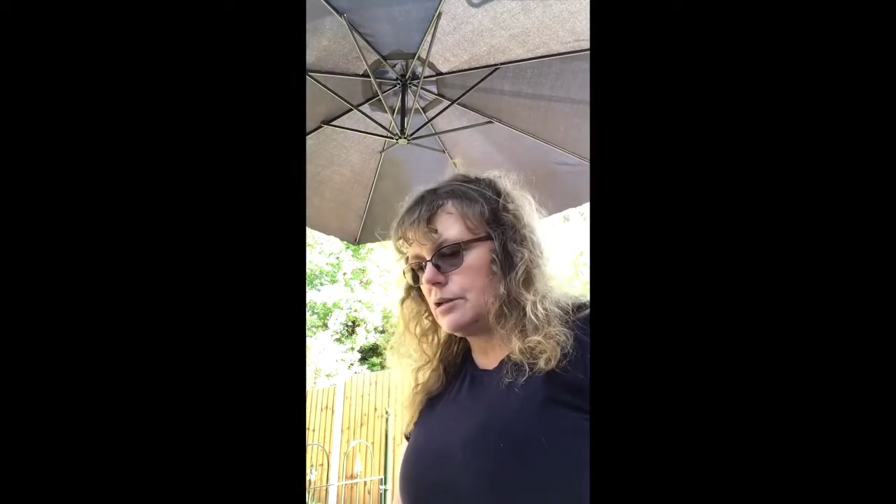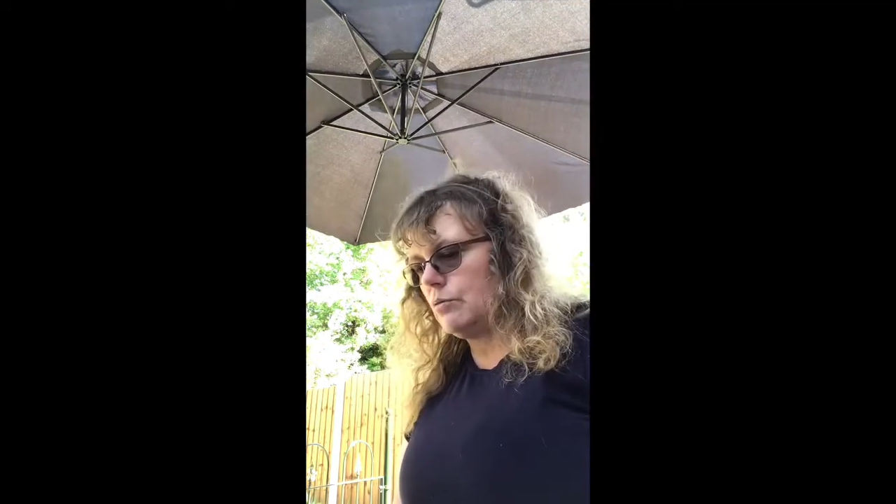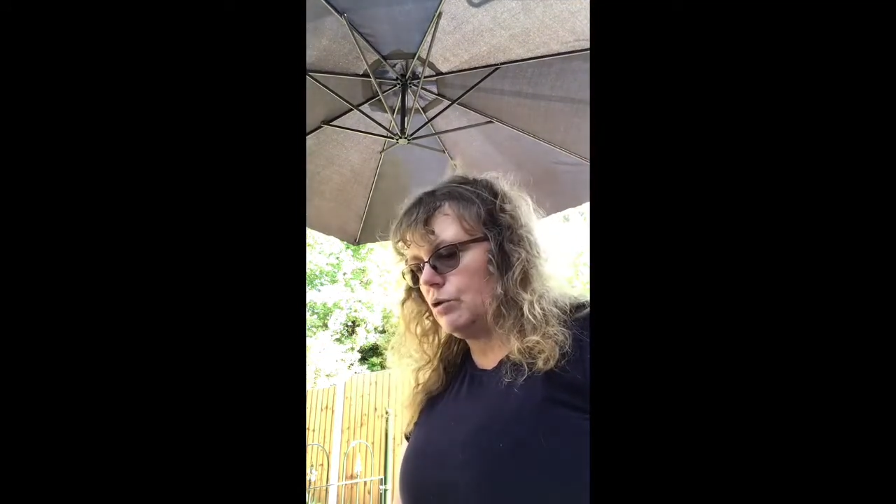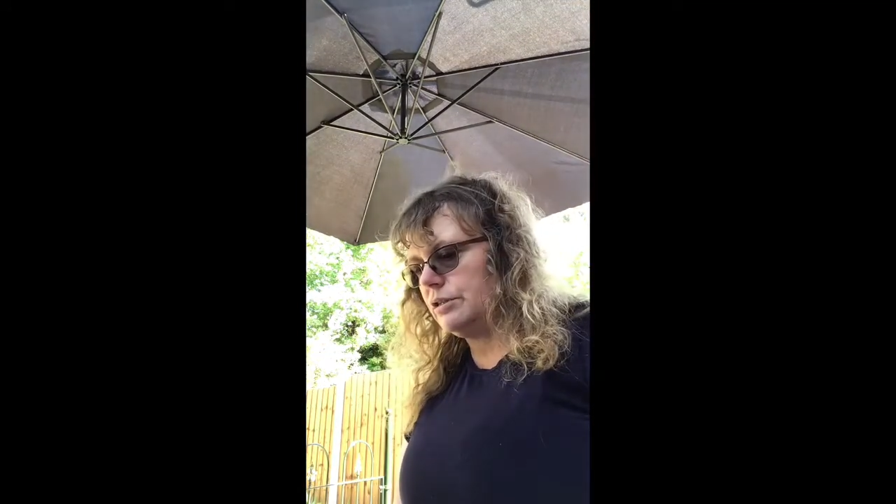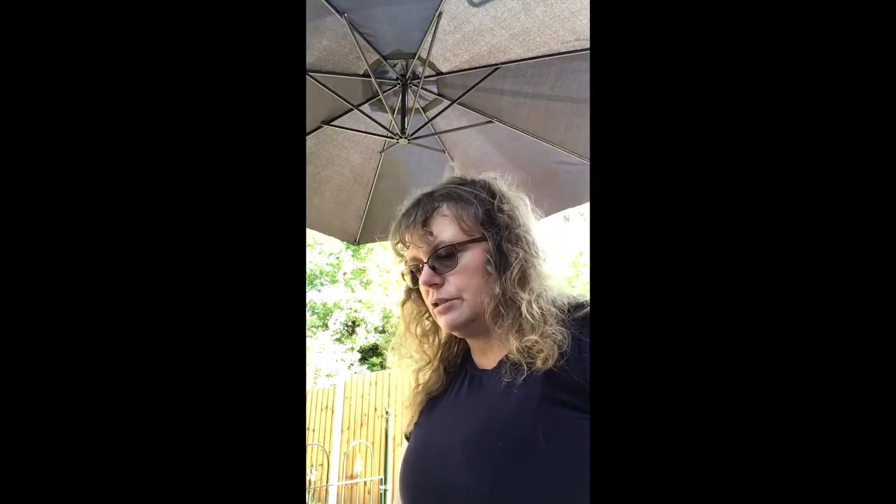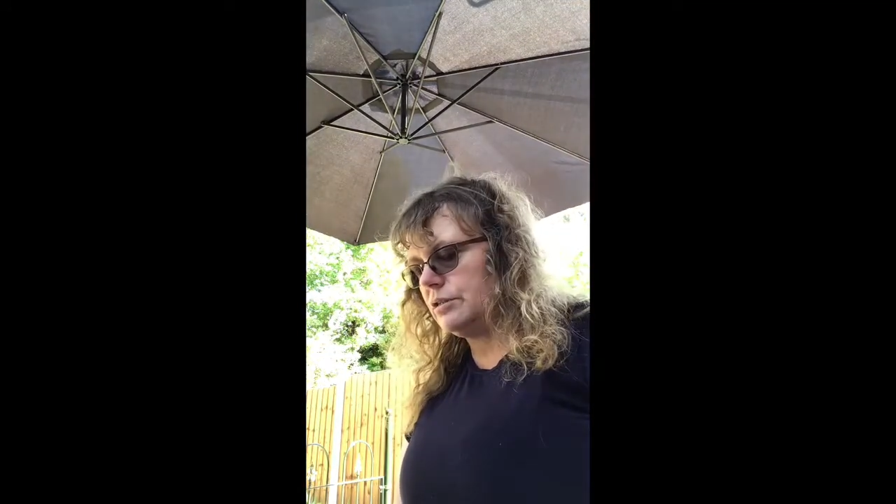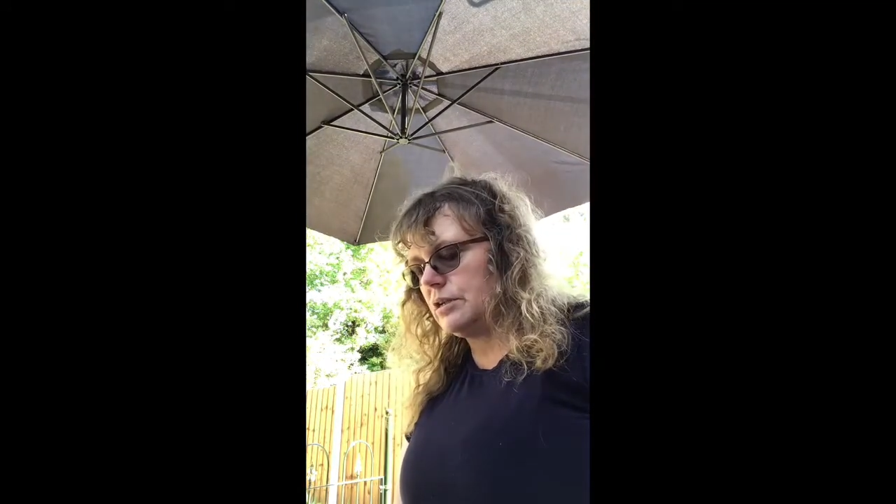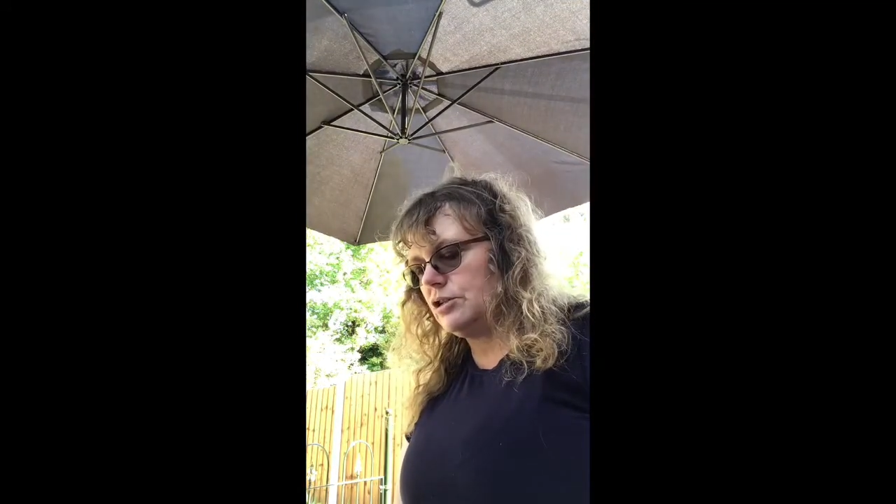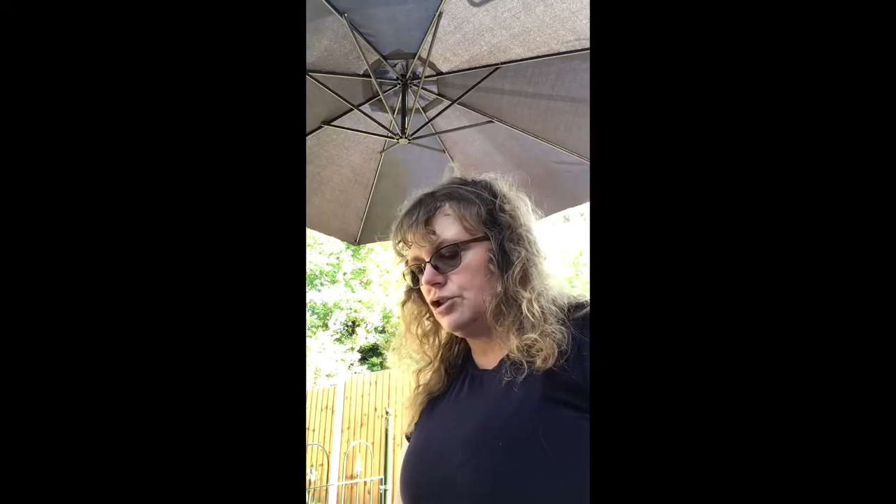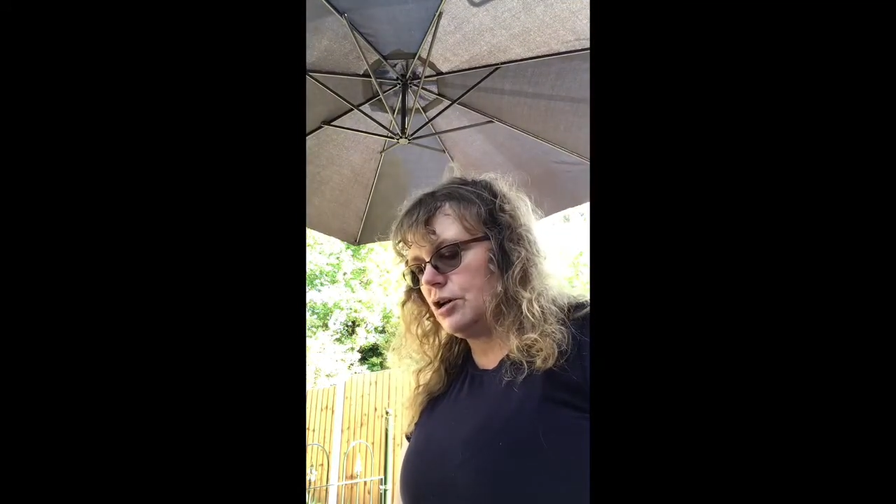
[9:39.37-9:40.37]
I wonder,
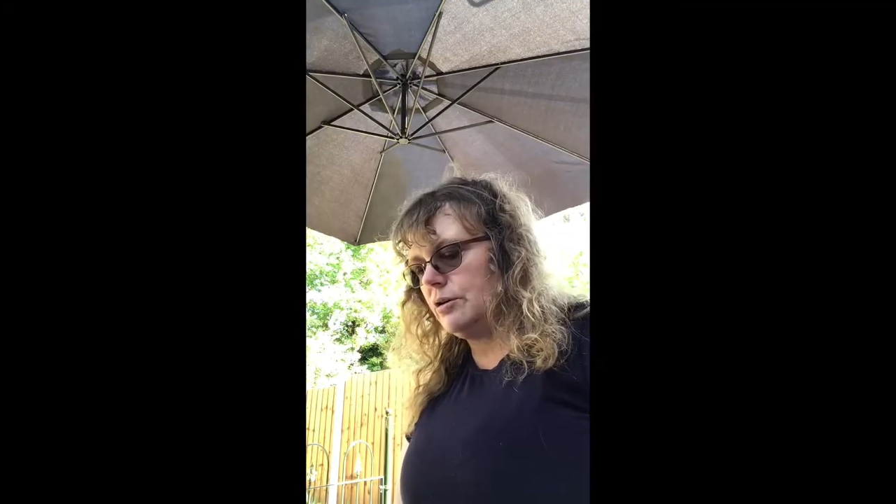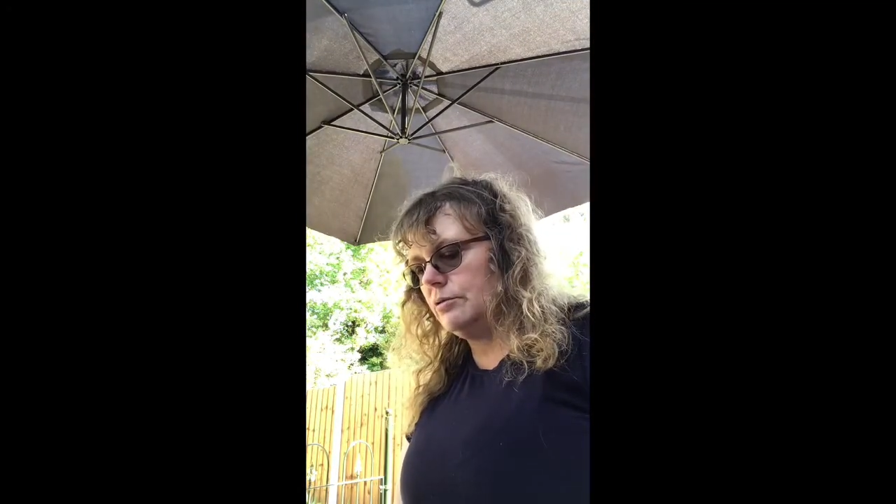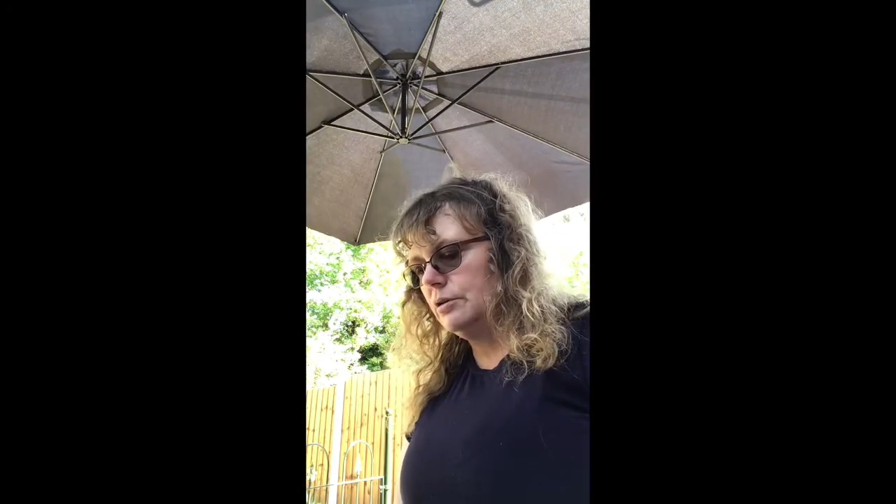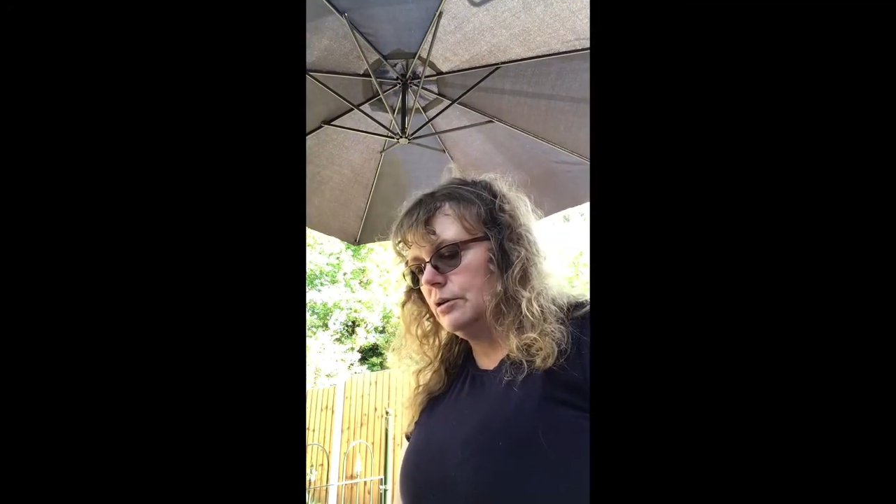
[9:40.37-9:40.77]
said Joe.